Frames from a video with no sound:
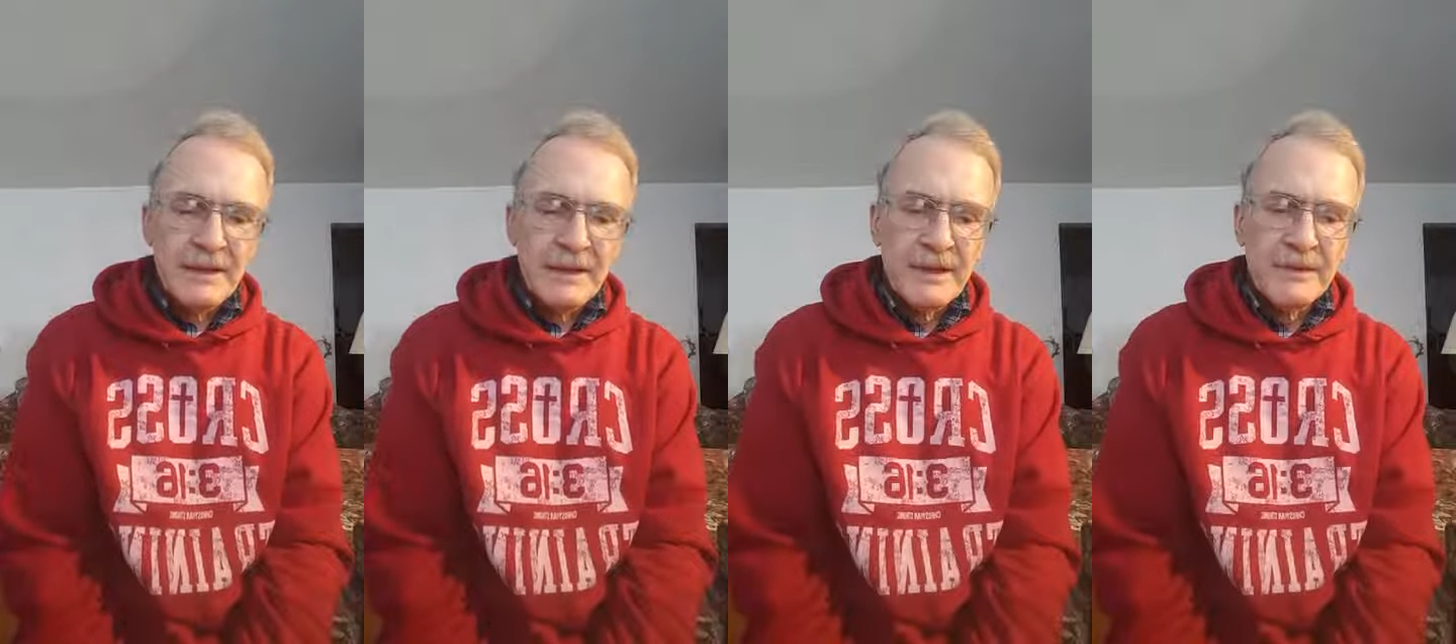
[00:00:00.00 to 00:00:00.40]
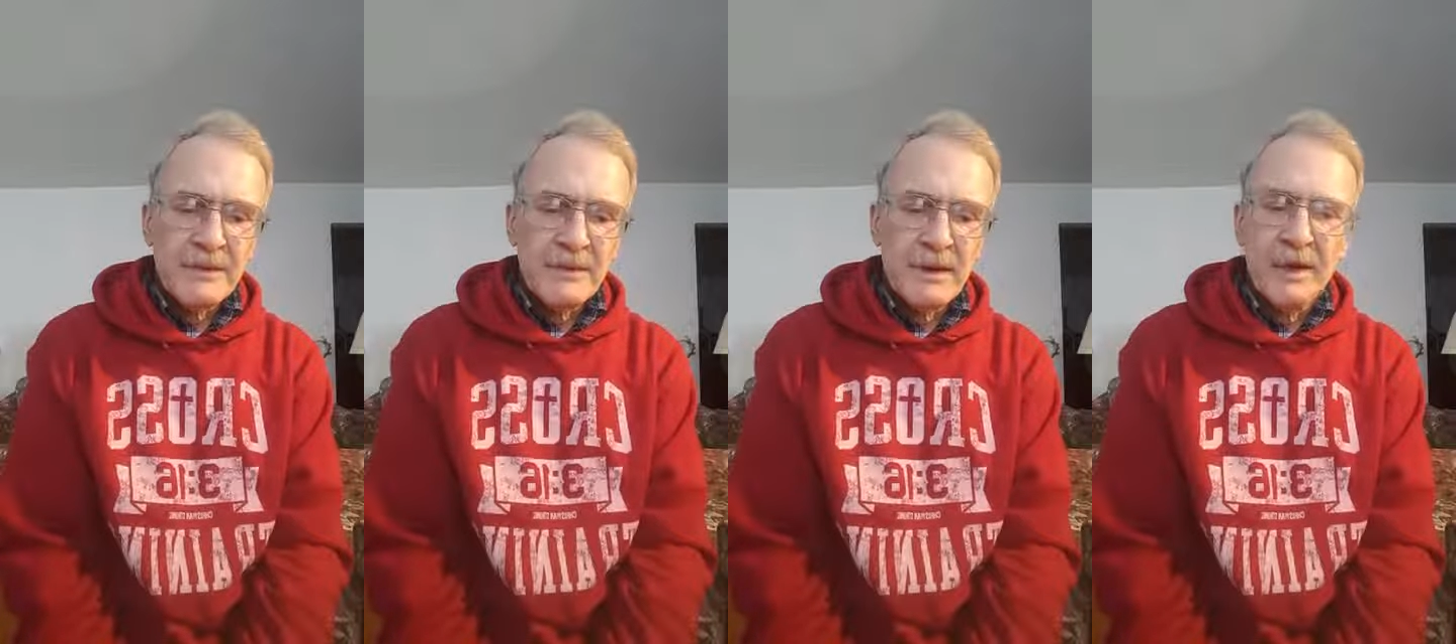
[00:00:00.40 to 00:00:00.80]
Uh,
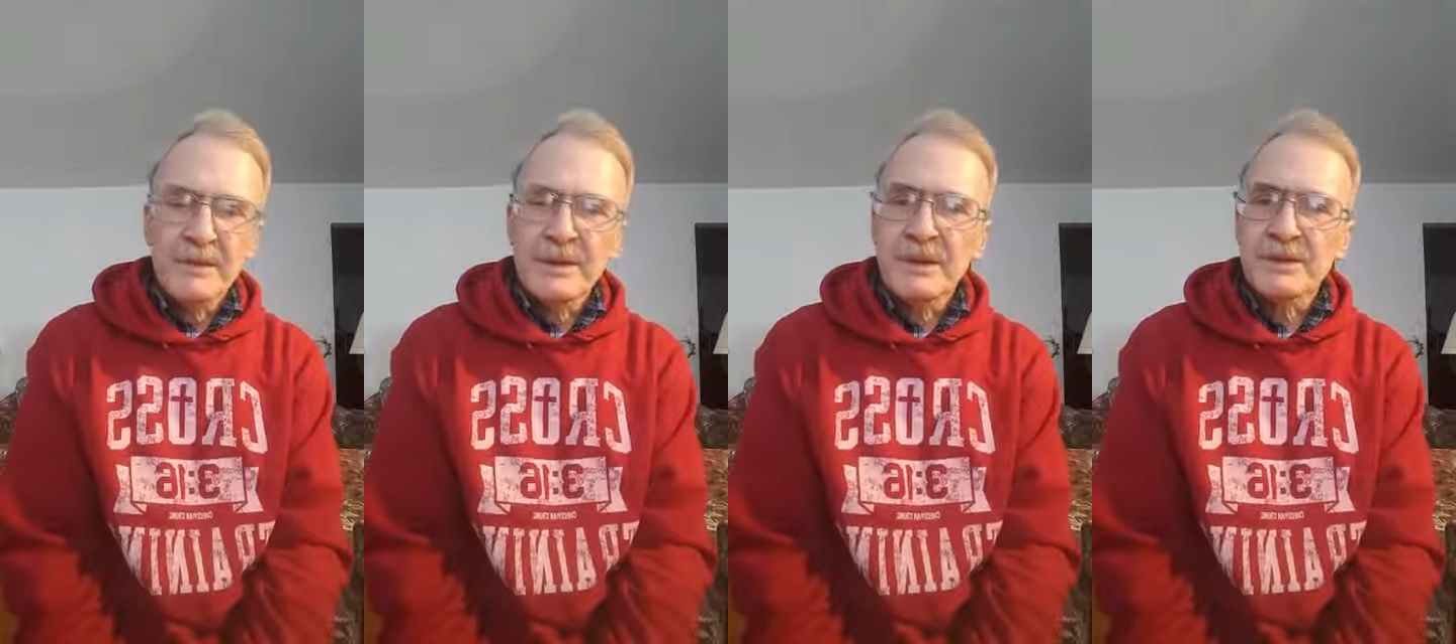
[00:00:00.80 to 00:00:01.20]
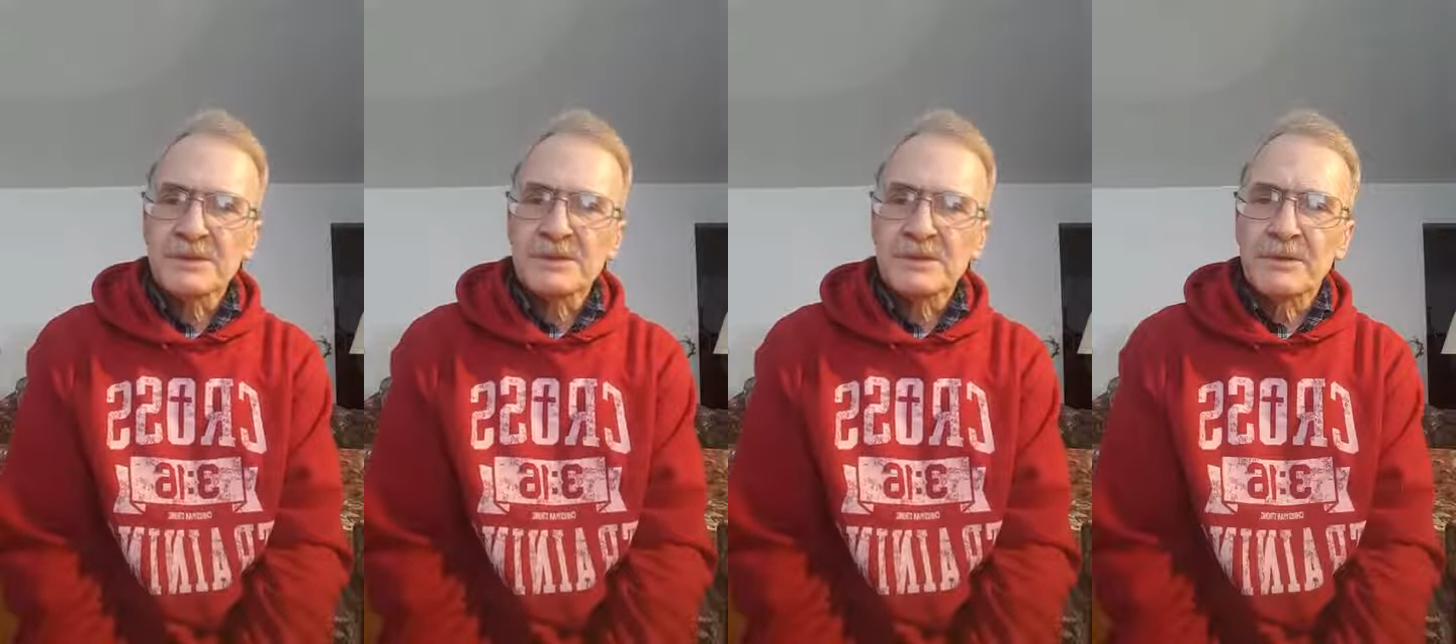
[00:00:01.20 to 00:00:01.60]
why?
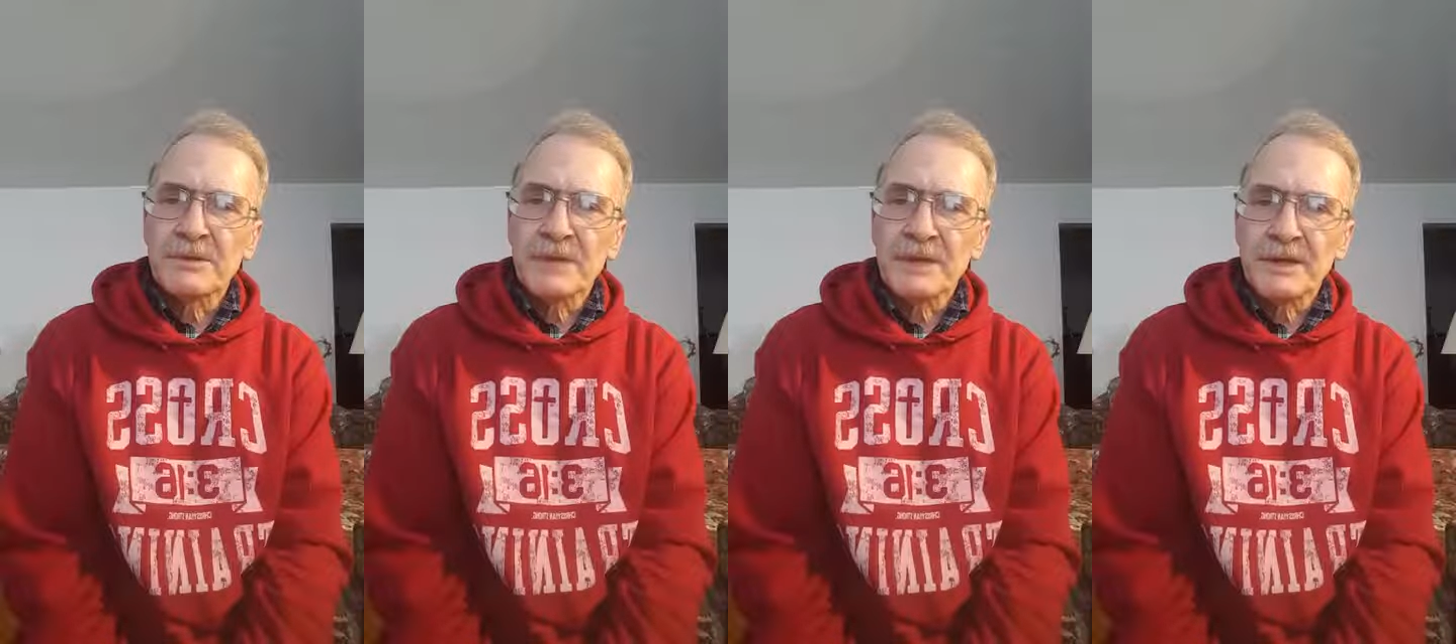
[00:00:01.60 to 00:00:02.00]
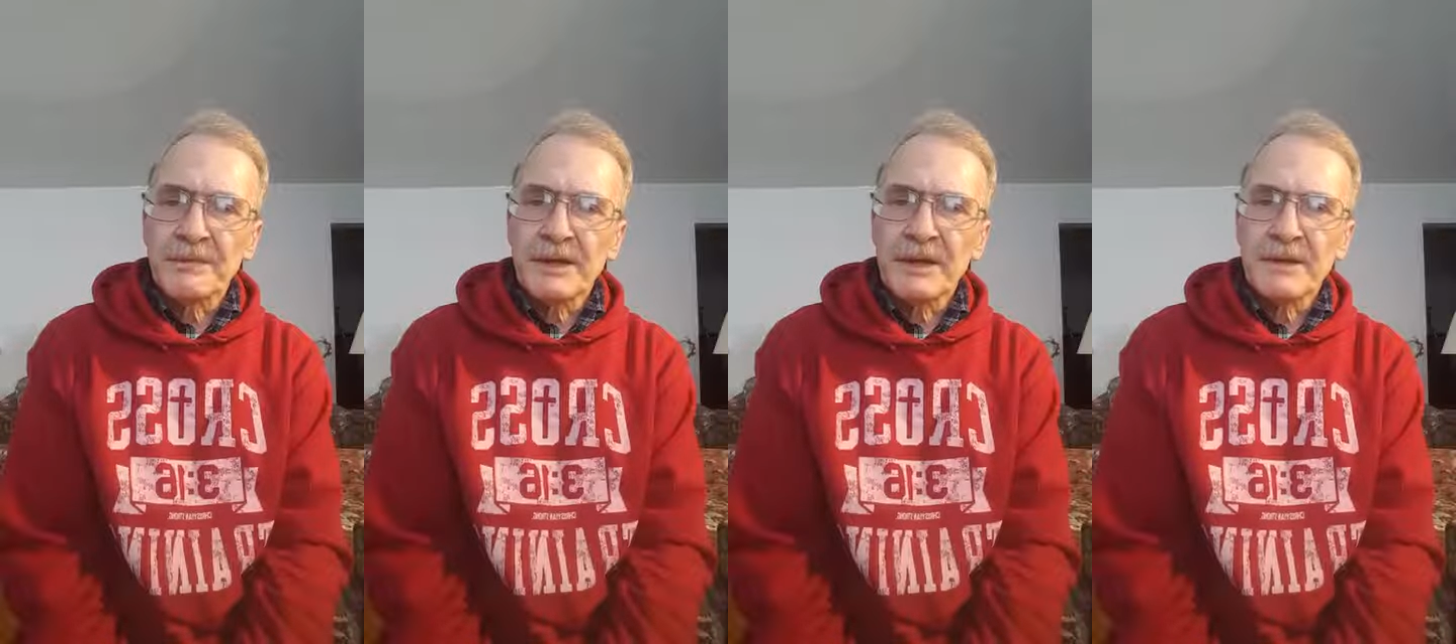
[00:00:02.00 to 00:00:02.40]
Because what
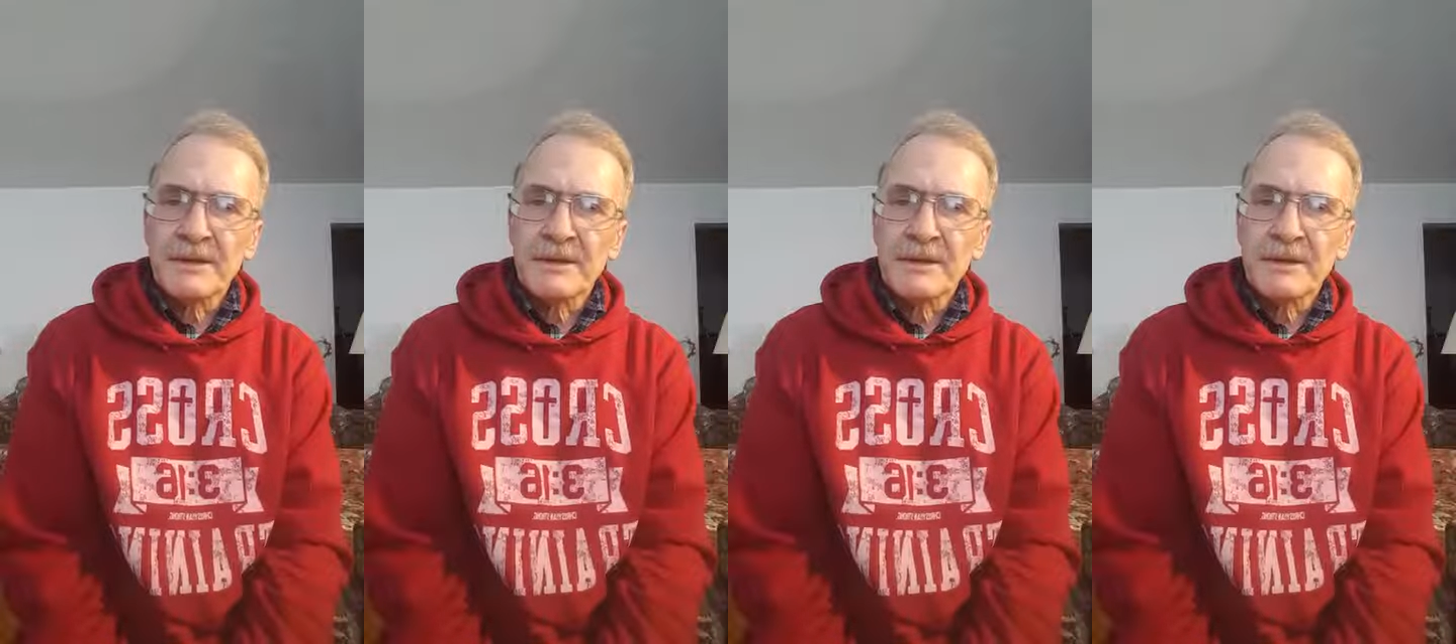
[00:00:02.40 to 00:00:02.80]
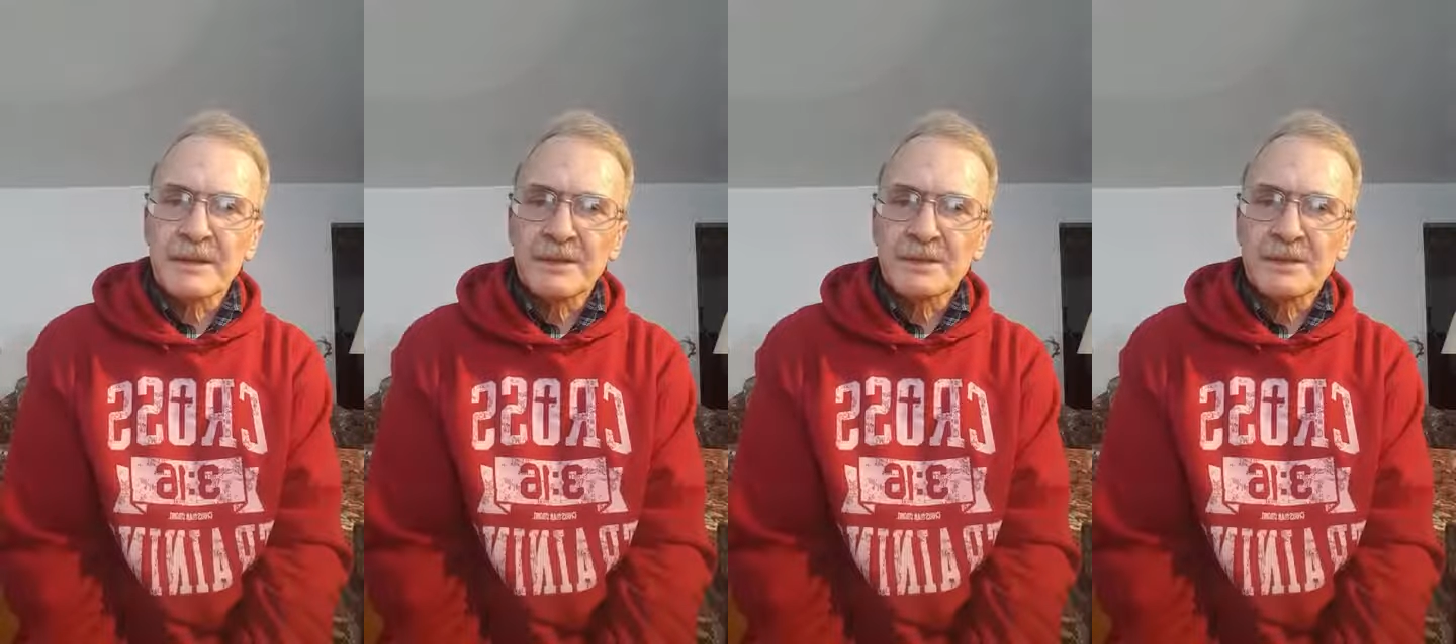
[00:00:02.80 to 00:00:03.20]
they've got
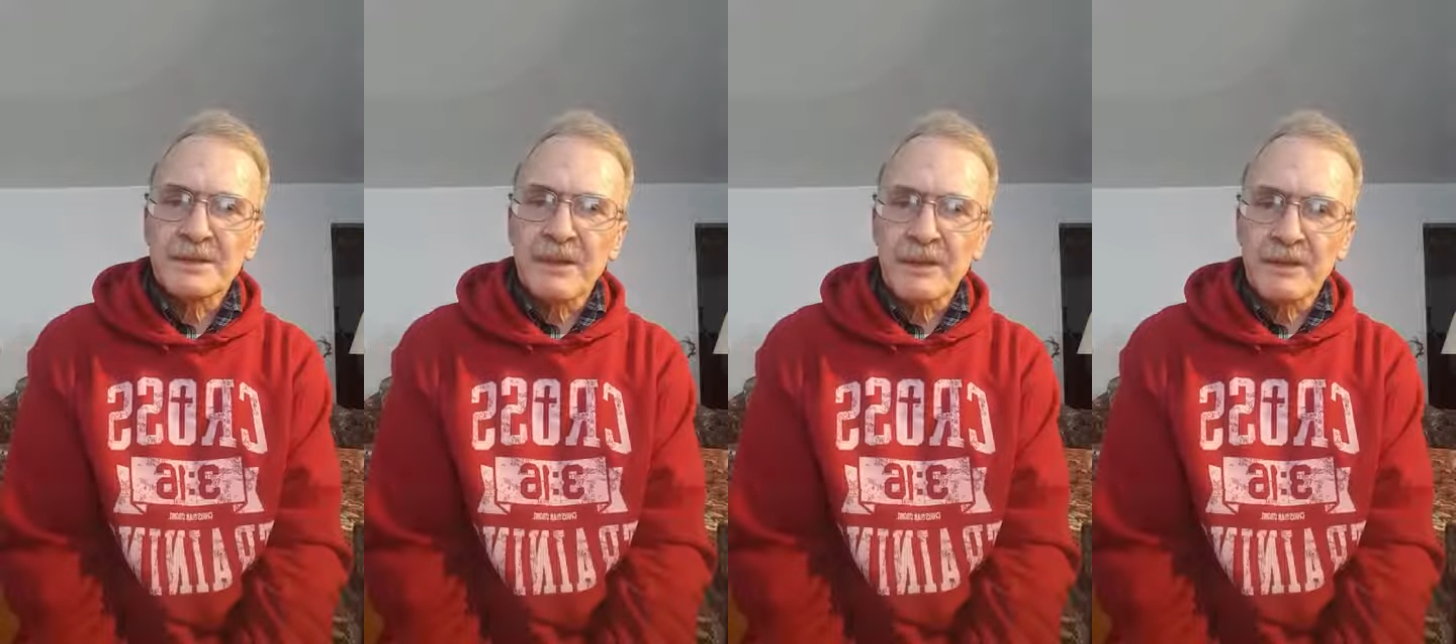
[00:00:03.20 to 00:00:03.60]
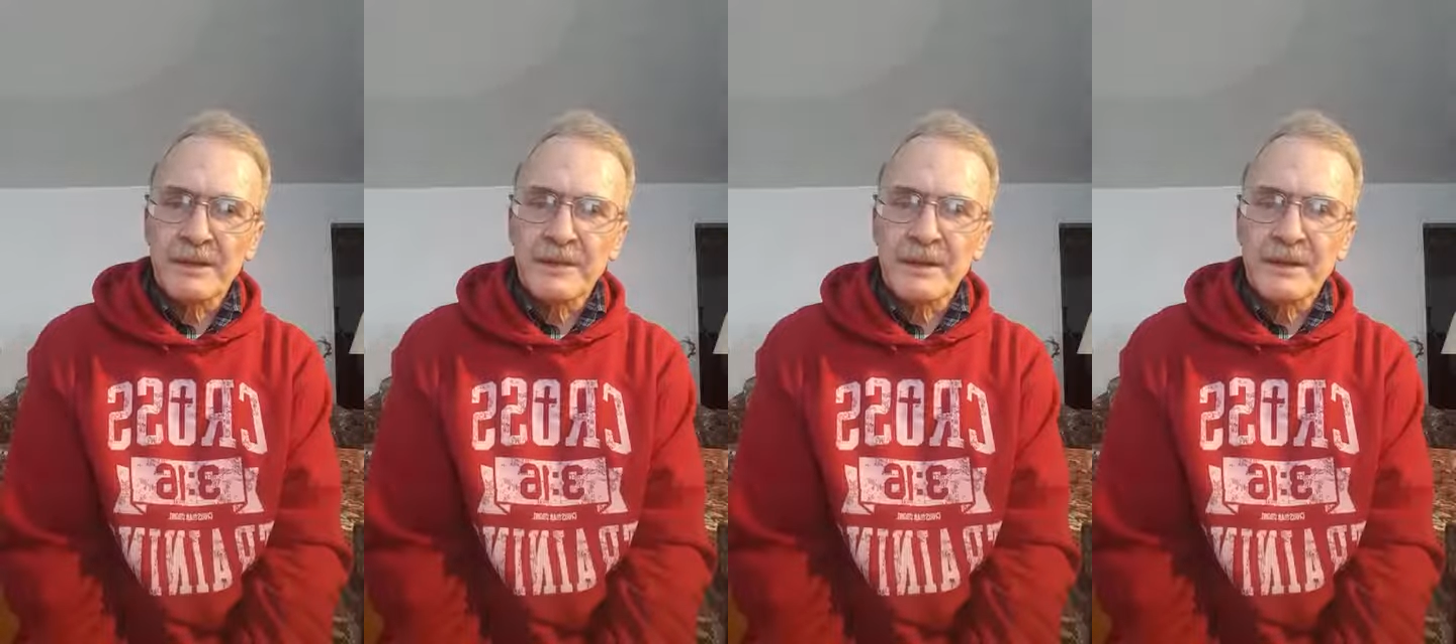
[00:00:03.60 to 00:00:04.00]
is all
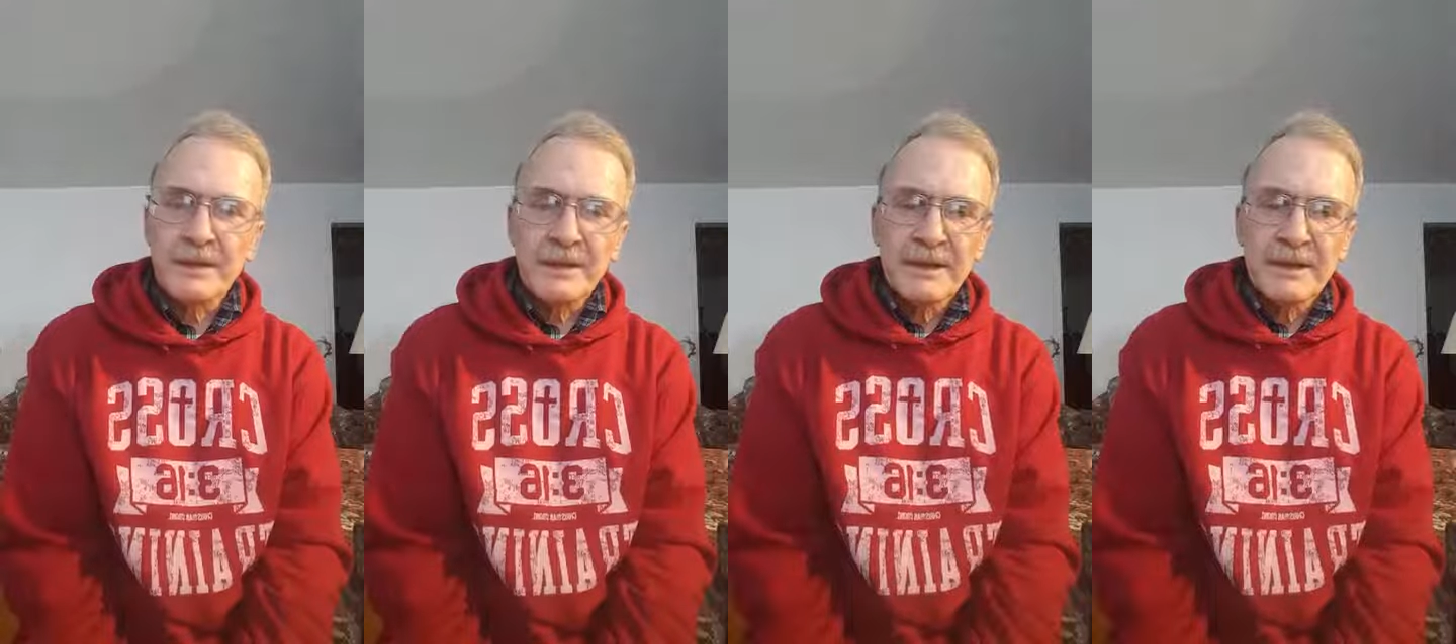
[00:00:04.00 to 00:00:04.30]
they've got,